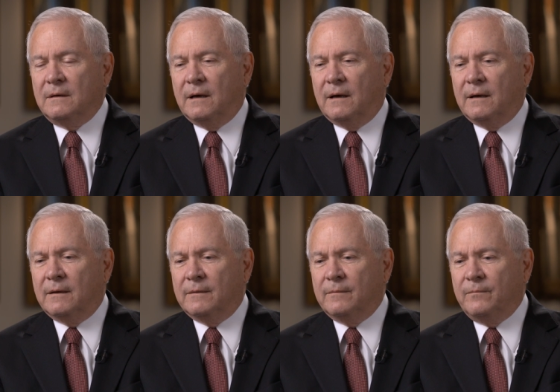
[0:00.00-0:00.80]

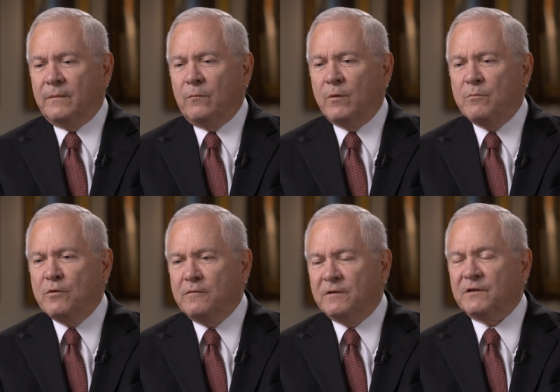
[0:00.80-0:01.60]
uh,
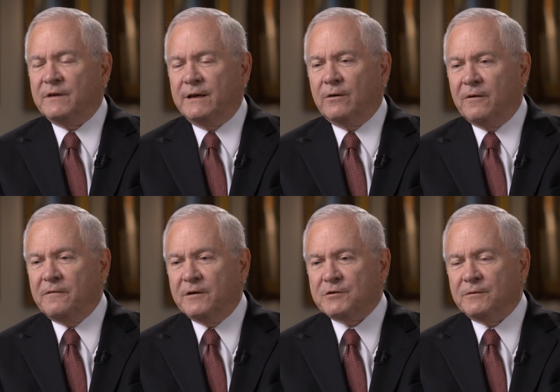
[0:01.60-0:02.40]
remove a senior
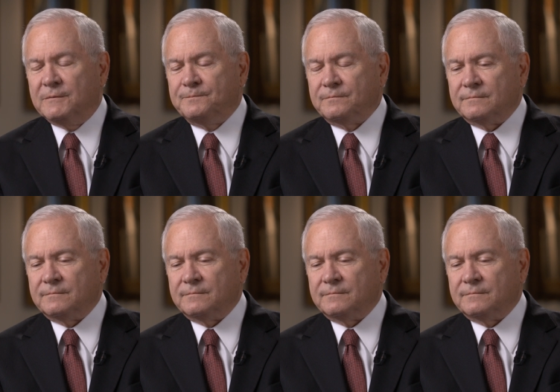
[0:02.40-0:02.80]
official